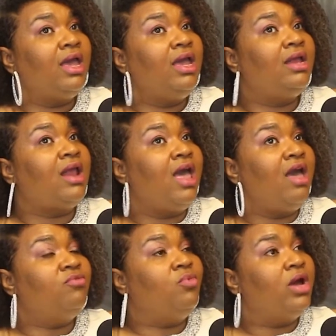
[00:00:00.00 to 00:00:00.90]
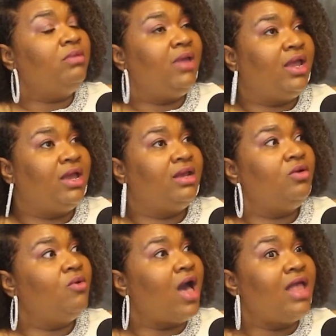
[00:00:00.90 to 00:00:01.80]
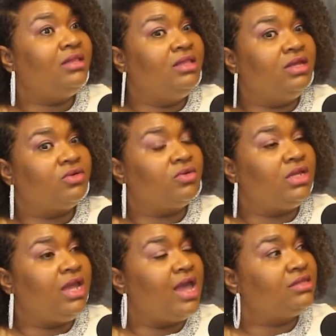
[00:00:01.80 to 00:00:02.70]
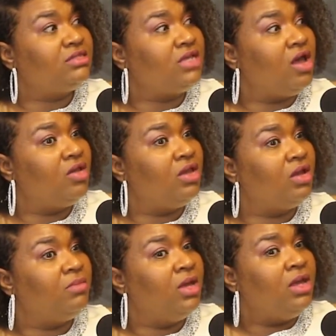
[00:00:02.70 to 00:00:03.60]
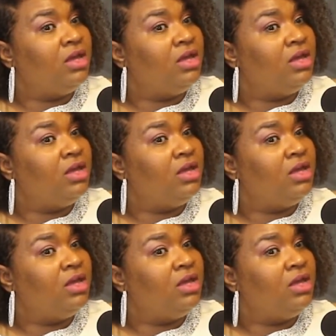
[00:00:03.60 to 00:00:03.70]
And I have one man who I literally had to tell him,